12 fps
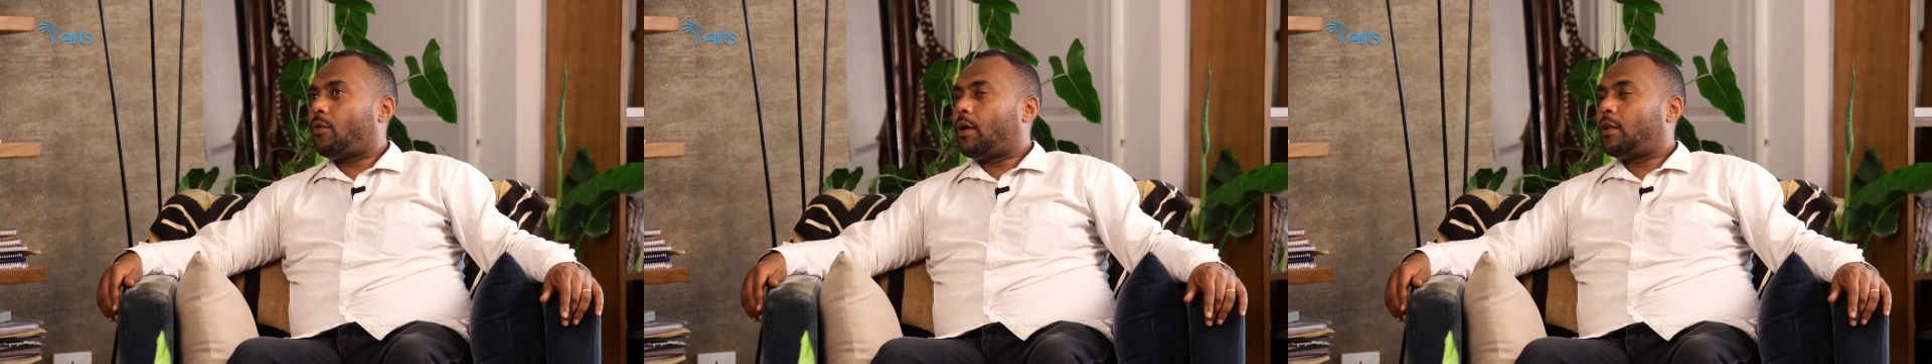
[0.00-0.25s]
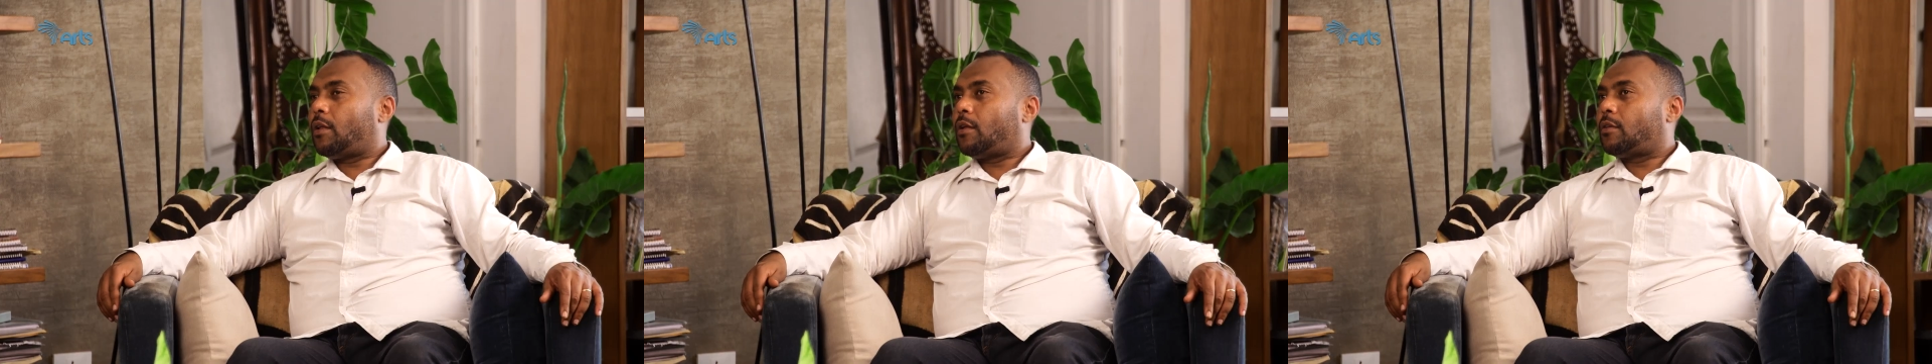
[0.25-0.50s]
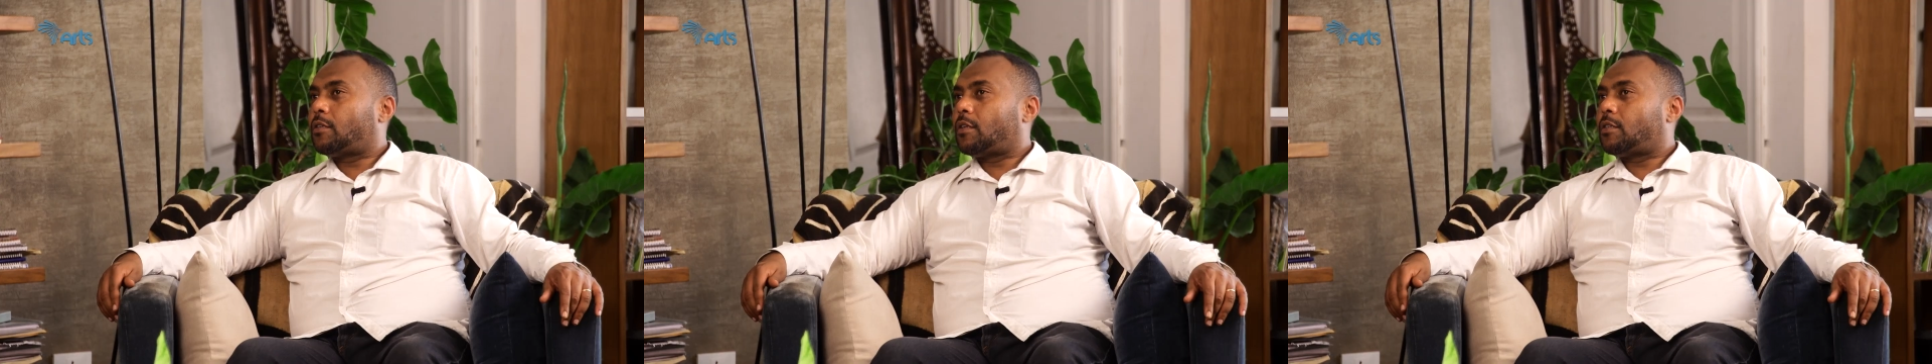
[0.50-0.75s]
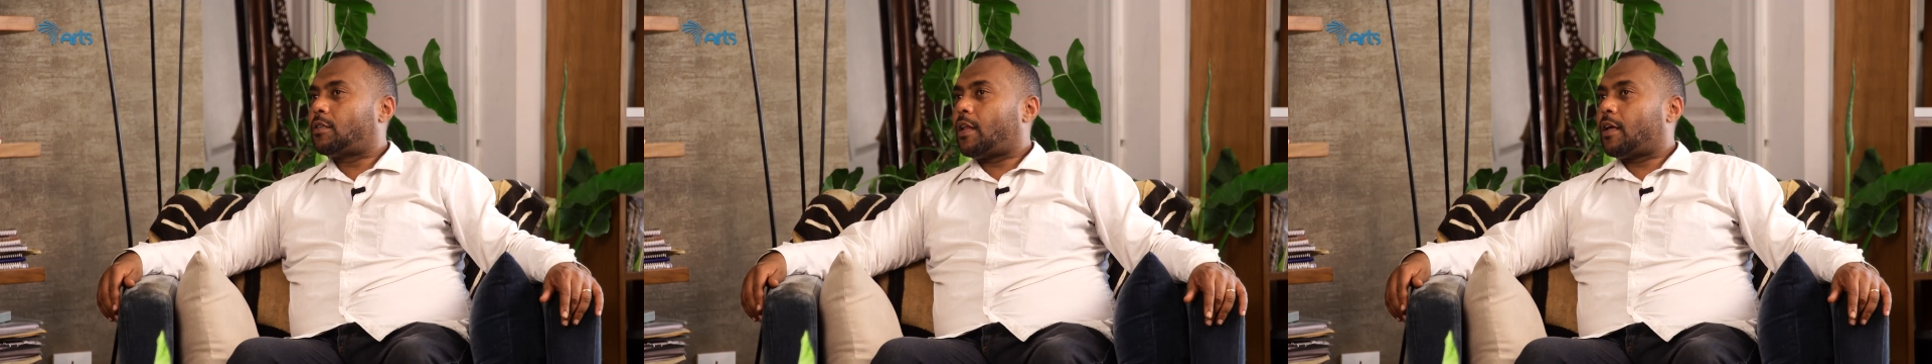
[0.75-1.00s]
Well,
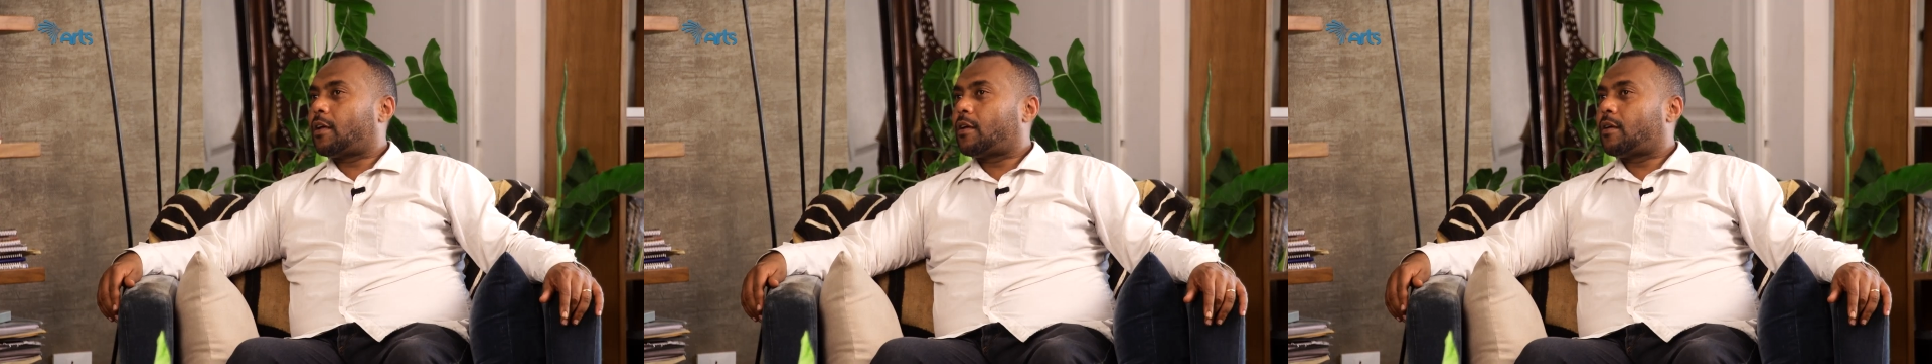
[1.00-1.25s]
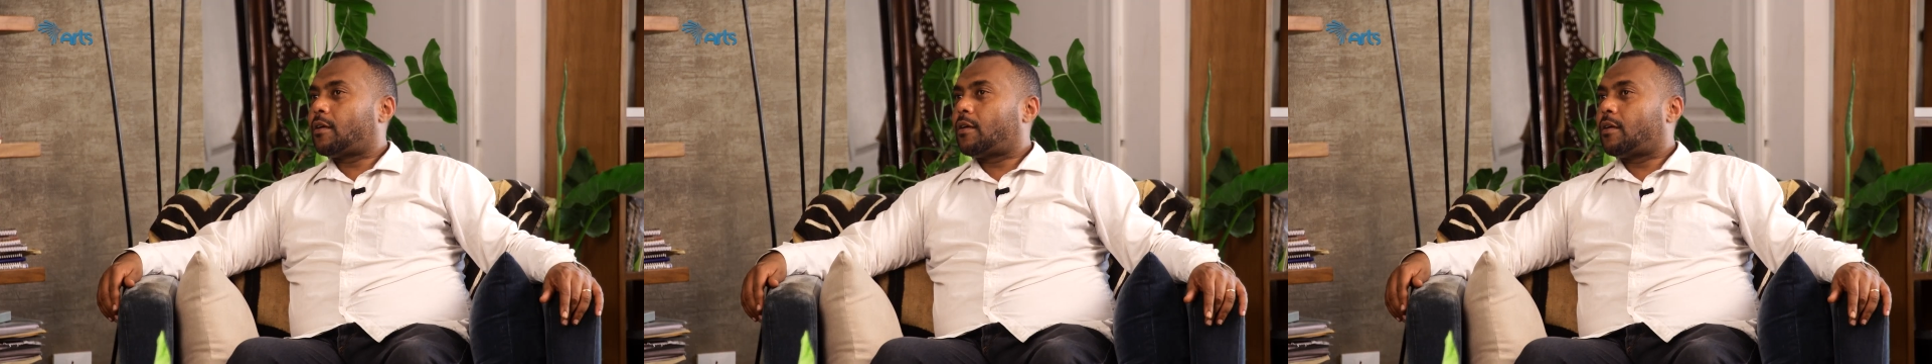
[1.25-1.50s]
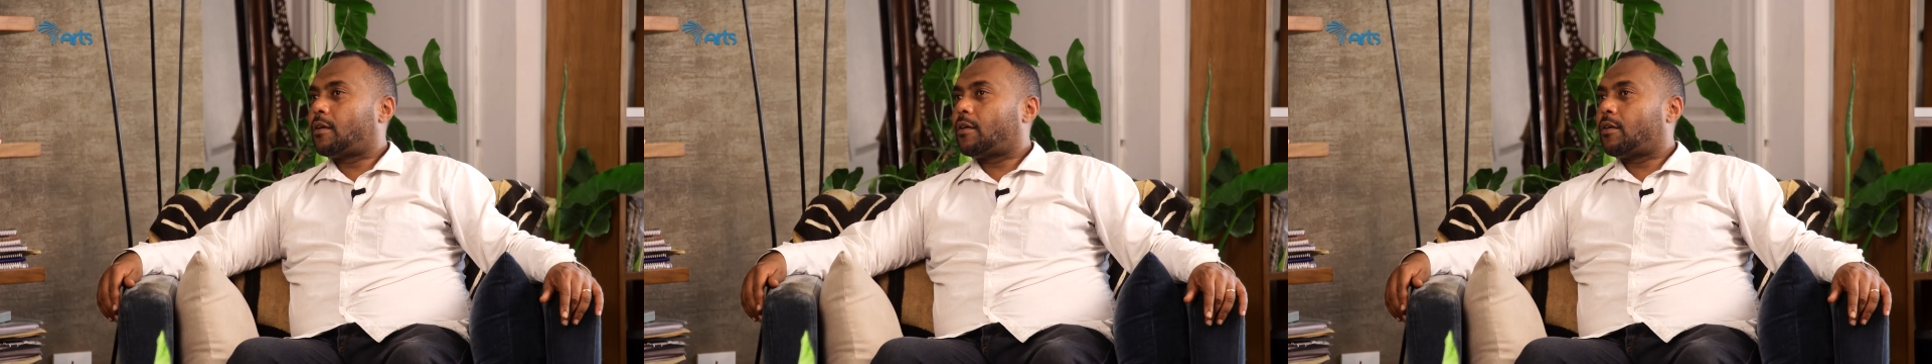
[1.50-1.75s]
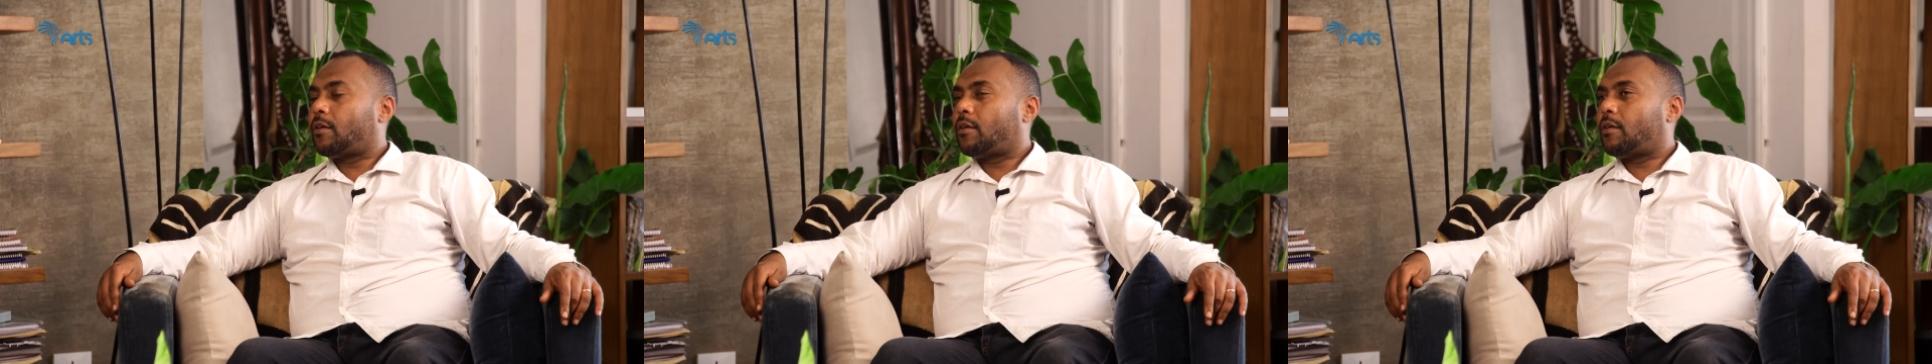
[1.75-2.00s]
it's like,
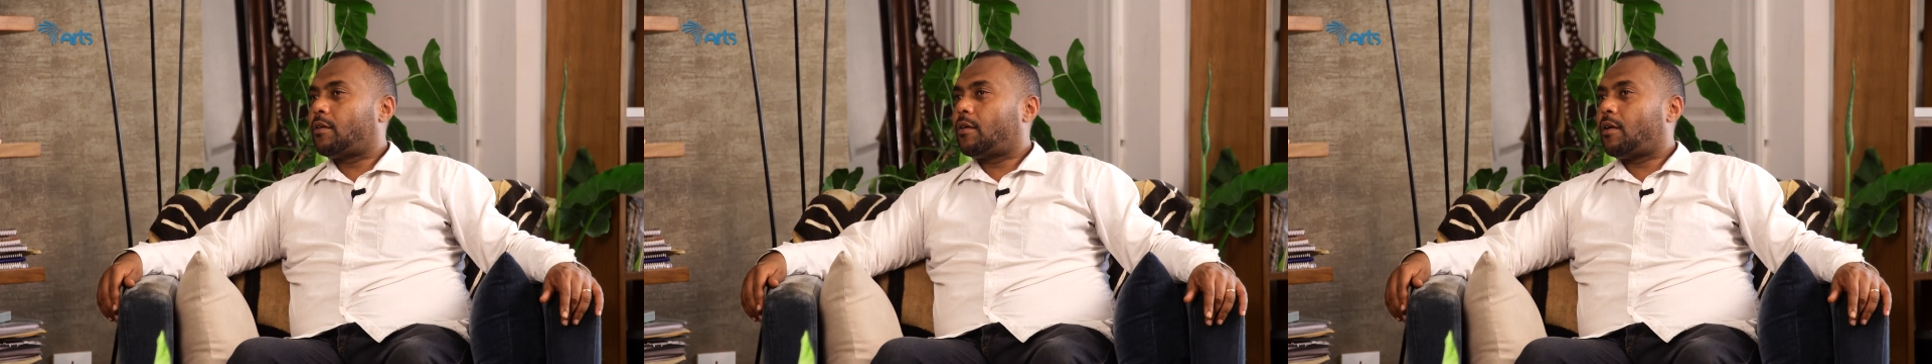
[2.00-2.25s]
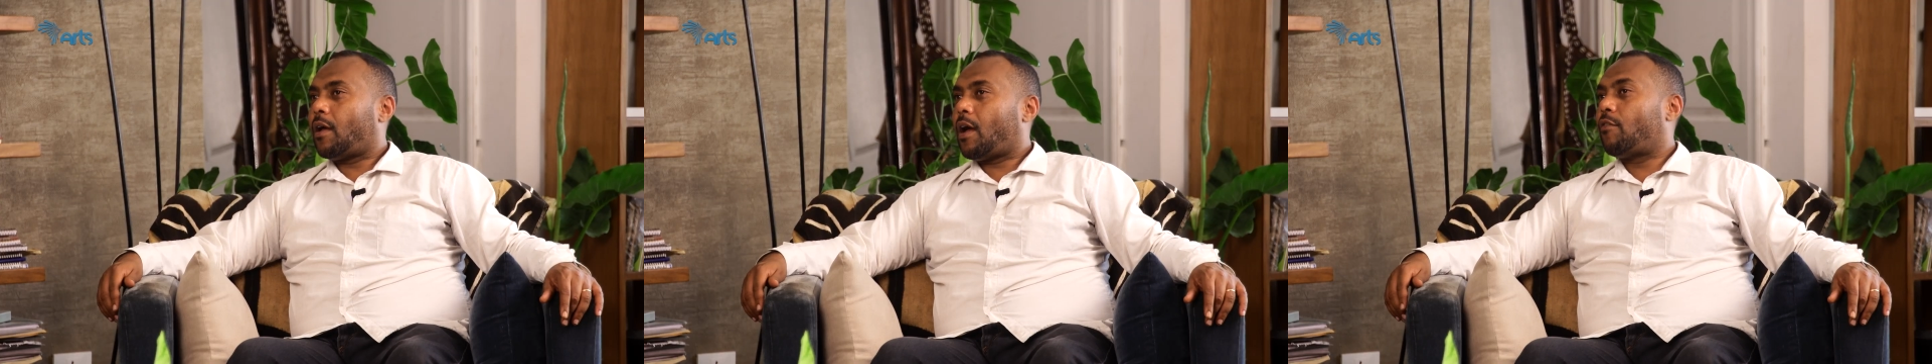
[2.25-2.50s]
I